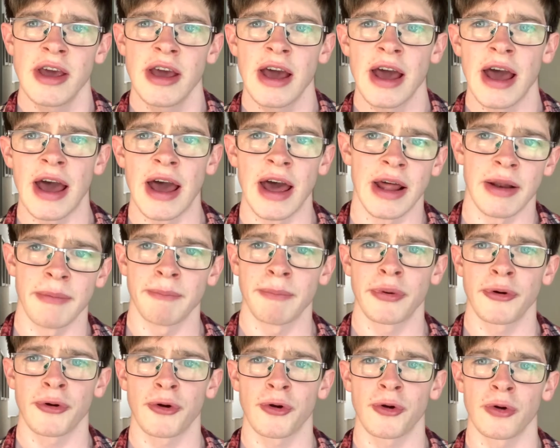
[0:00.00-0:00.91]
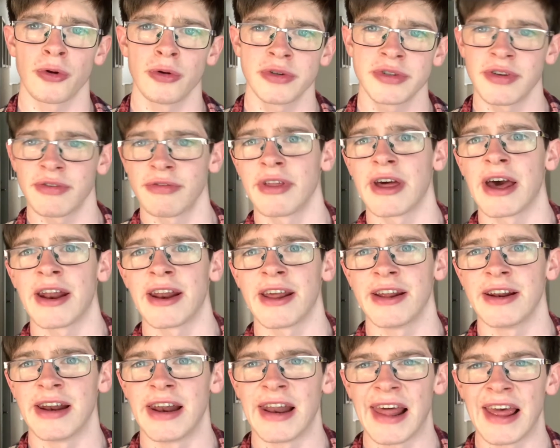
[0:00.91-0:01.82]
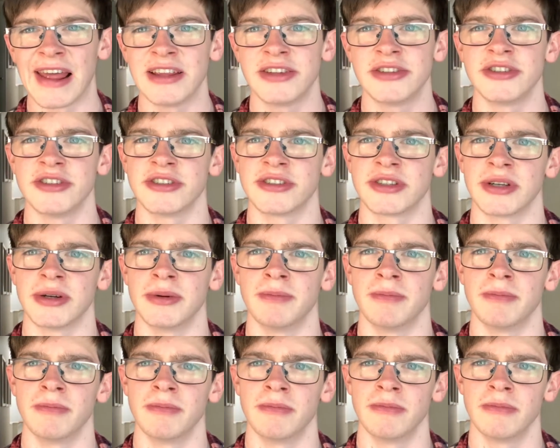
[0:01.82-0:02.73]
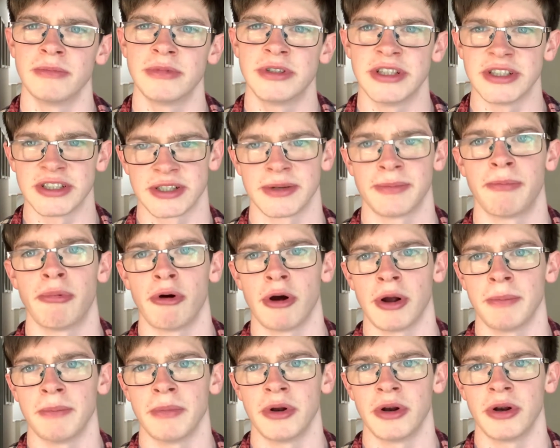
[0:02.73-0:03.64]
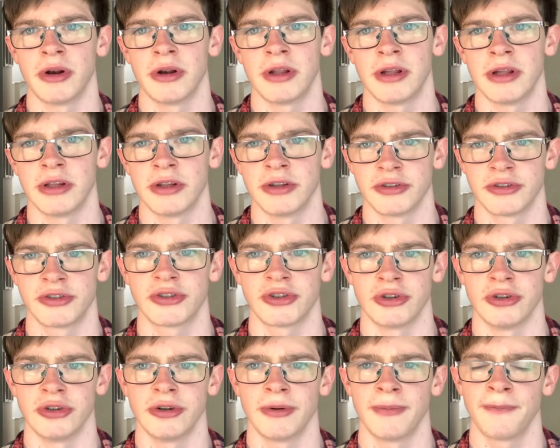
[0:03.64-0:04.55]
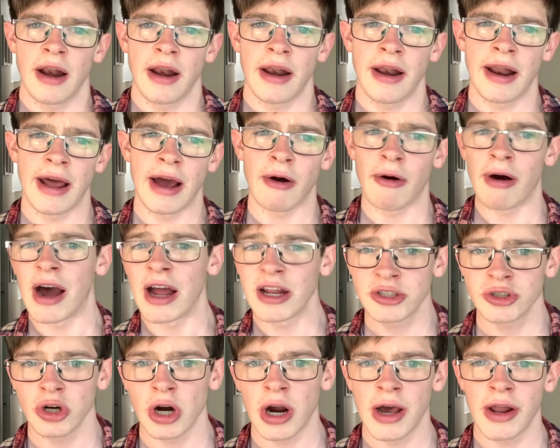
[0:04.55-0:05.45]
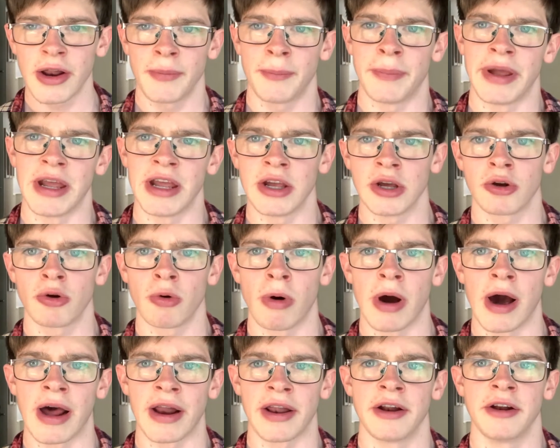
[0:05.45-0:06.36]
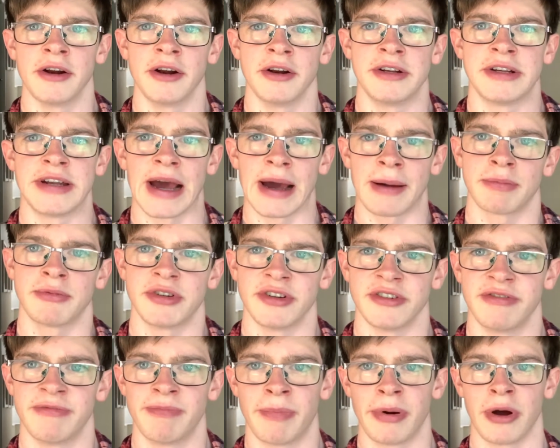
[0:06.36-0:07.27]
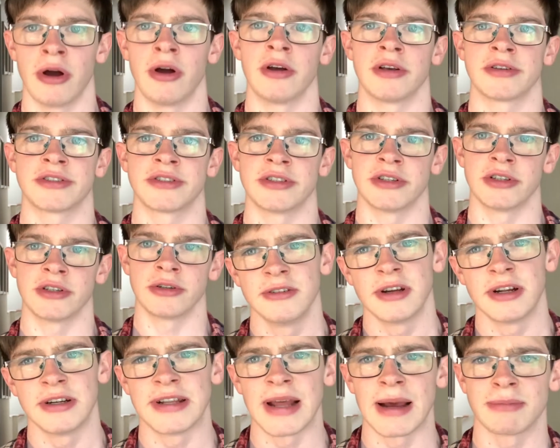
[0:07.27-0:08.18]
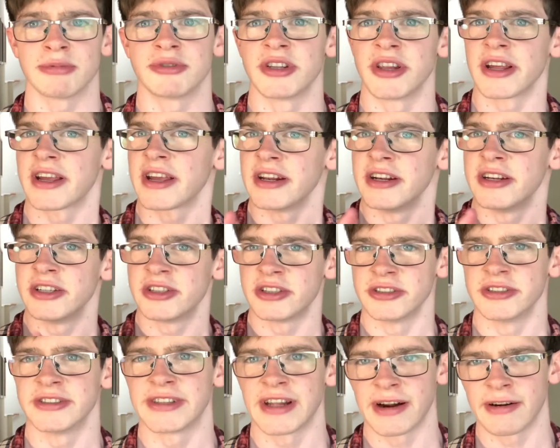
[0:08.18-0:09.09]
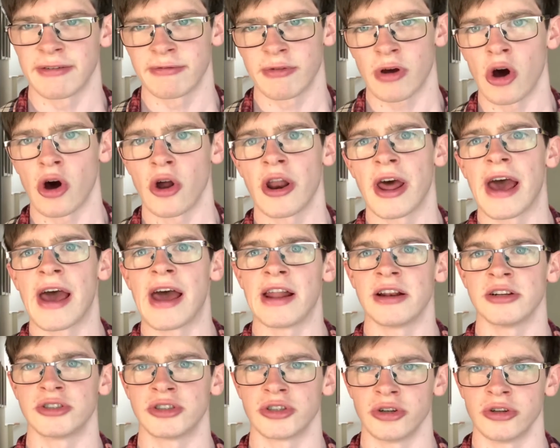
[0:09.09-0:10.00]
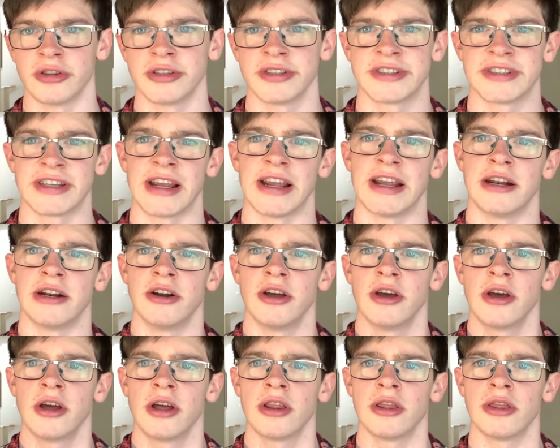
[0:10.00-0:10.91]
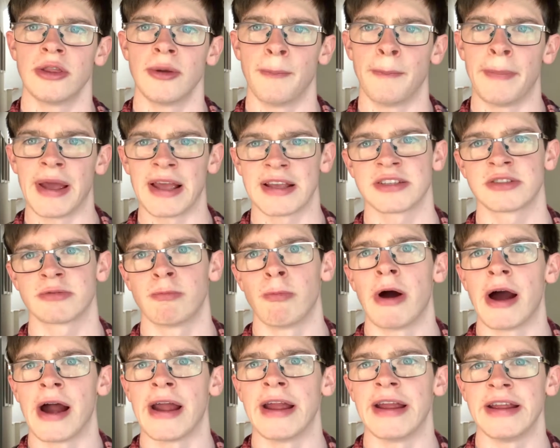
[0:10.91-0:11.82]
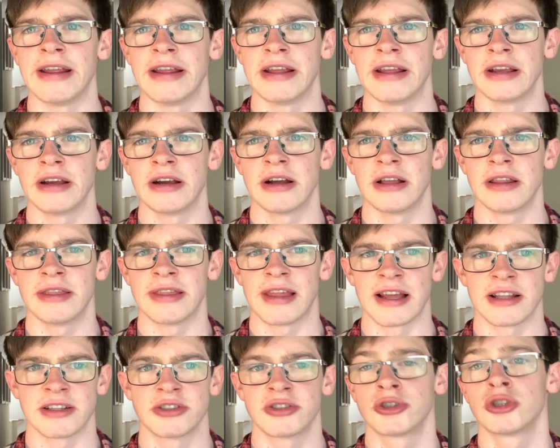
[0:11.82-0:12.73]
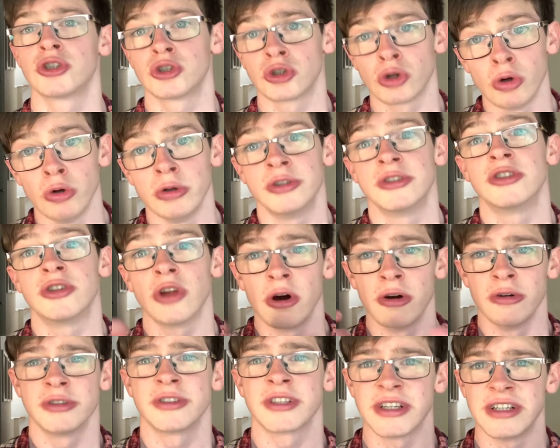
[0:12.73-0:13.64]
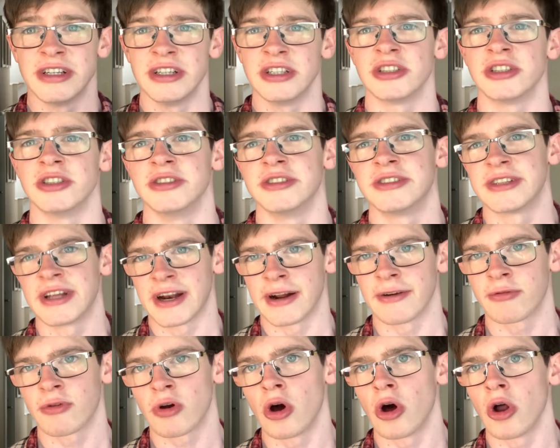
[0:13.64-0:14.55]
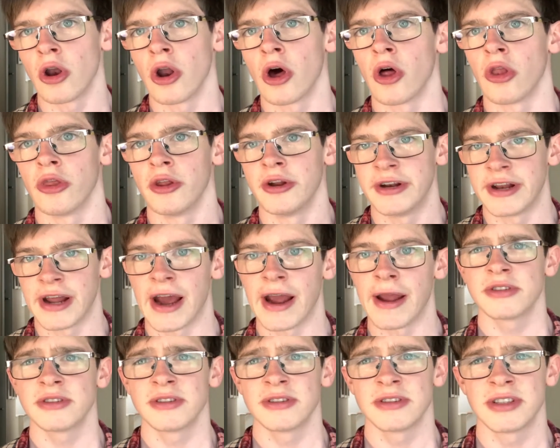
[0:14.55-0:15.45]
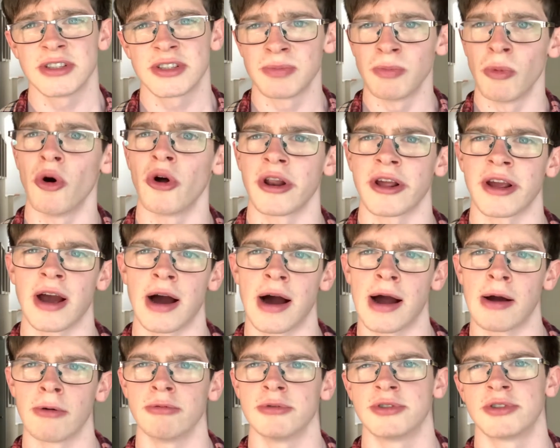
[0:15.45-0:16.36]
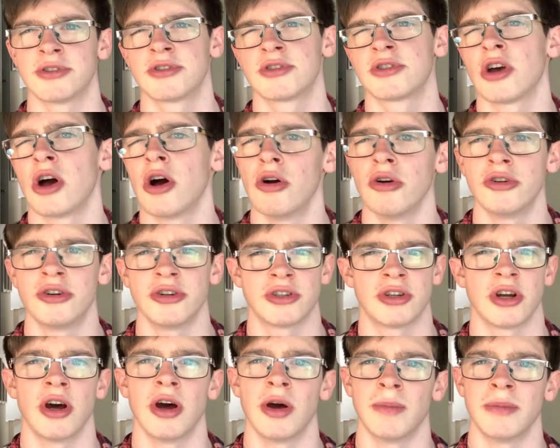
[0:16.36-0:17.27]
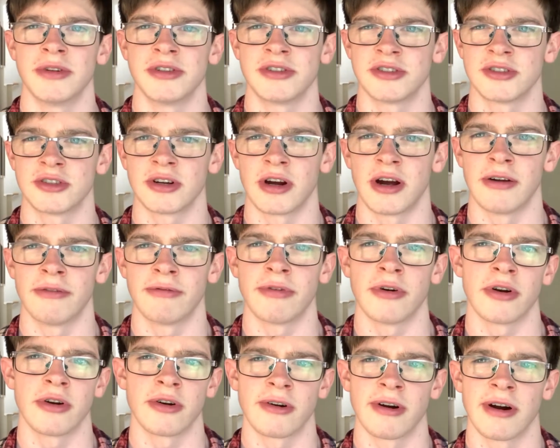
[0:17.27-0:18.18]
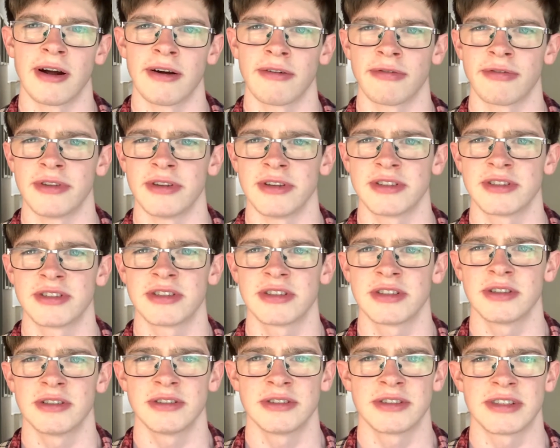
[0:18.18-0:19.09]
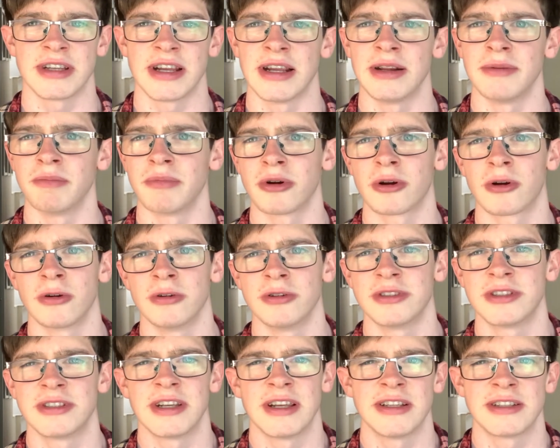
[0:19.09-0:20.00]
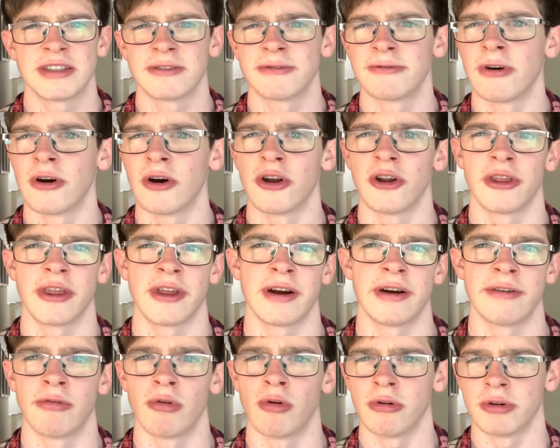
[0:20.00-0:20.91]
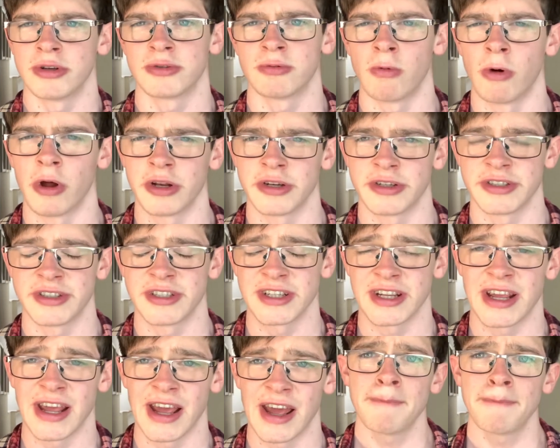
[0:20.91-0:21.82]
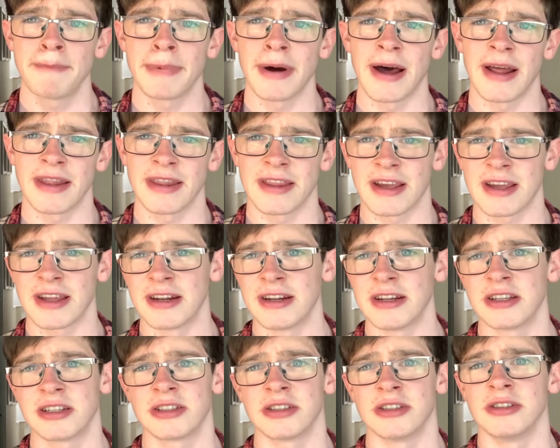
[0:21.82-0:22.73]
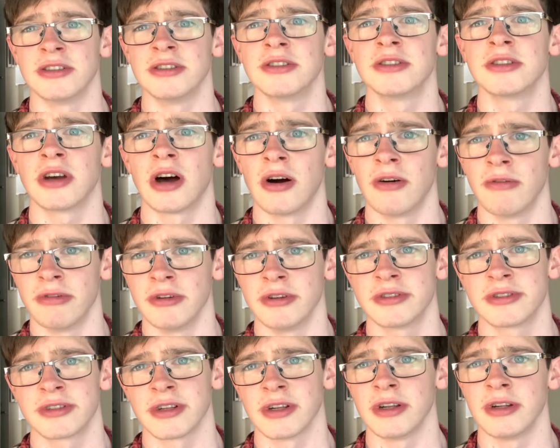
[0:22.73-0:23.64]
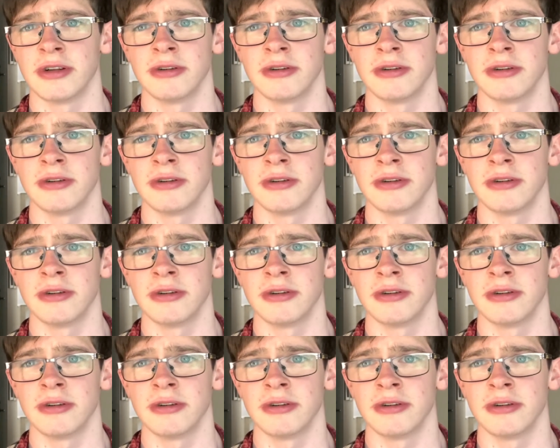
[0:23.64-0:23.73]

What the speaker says: And because of that, it led to some disappointment in the shoot. Now, I try to be quite an adaptive person, adapt to the conditions that I've got and shoot the scene the best way that suits those conditions that I've got on the day. This morning, I was so determined to try and photograph this scene because it's a photo that I've always wanted to get, but the conditions obviously